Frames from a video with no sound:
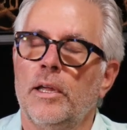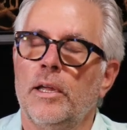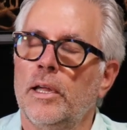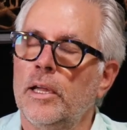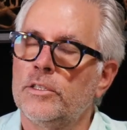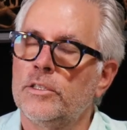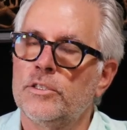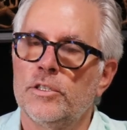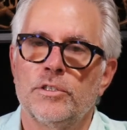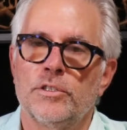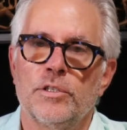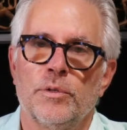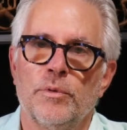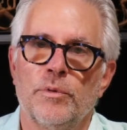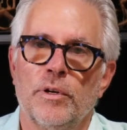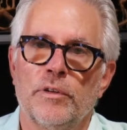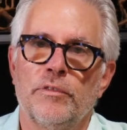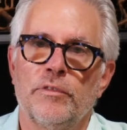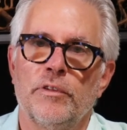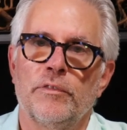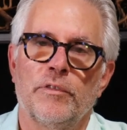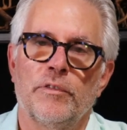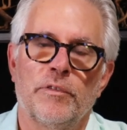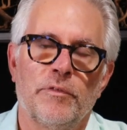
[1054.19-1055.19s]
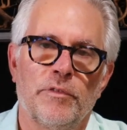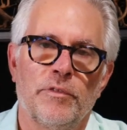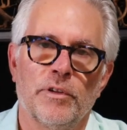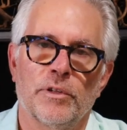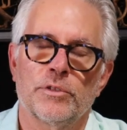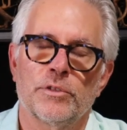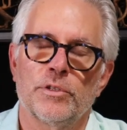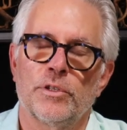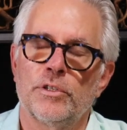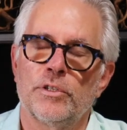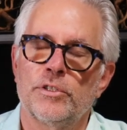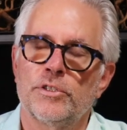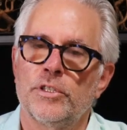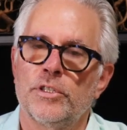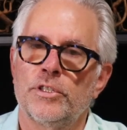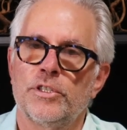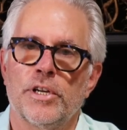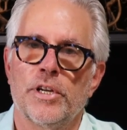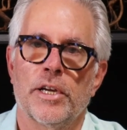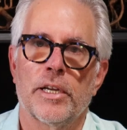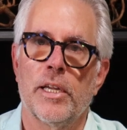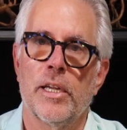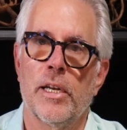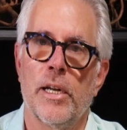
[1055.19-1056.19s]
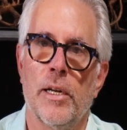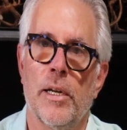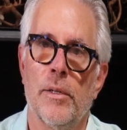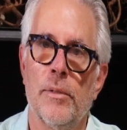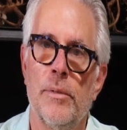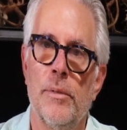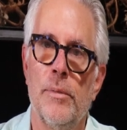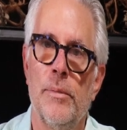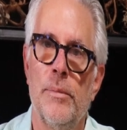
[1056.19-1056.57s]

It's a terrific filter. You should check it out.